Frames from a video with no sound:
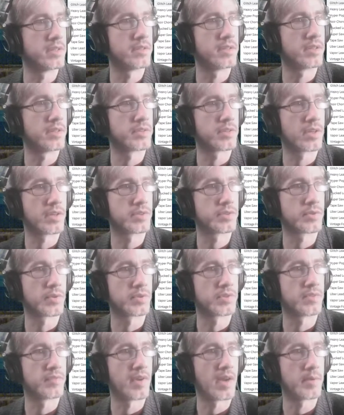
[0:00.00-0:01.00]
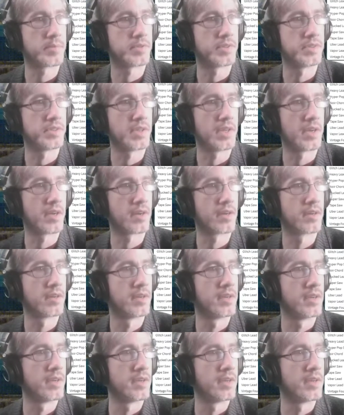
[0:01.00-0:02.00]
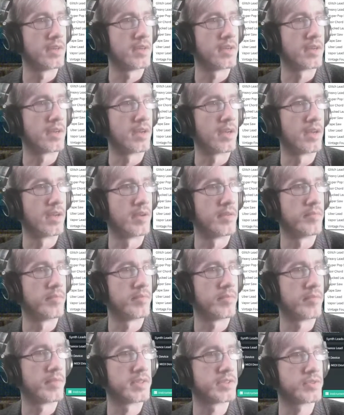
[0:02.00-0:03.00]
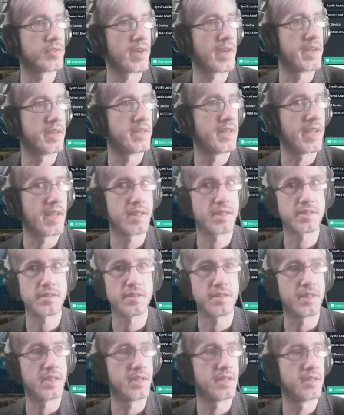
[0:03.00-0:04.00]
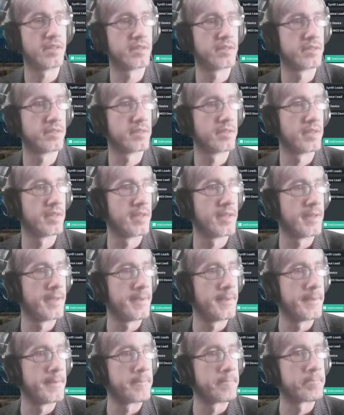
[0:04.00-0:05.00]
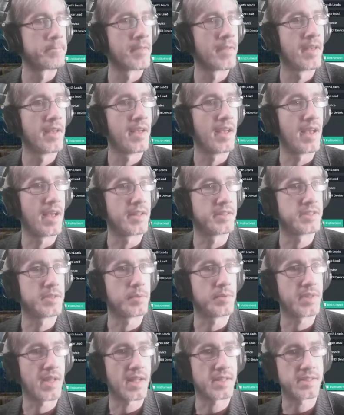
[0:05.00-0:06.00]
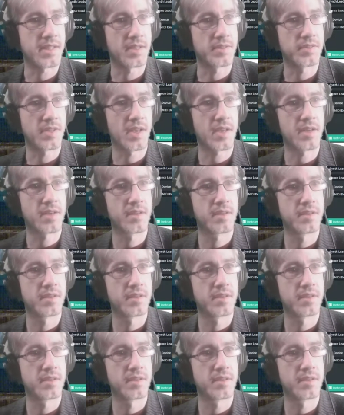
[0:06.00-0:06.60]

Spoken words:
there's all sorts of options here. Let's try a dance lead and see what that sounds like.